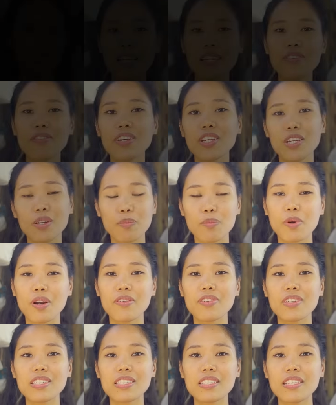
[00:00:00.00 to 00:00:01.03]
Living in the
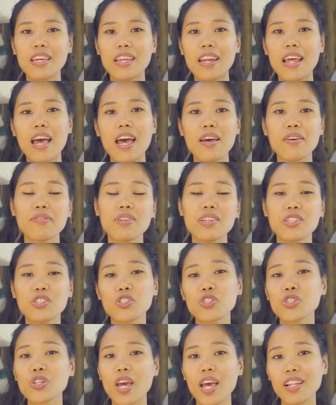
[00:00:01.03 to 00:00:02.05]
province can have
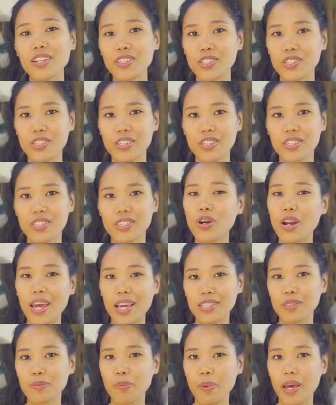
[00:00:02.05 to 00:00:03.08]
its challenges for
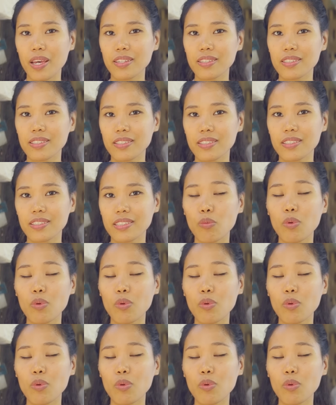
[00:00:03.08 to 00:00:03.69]
expats.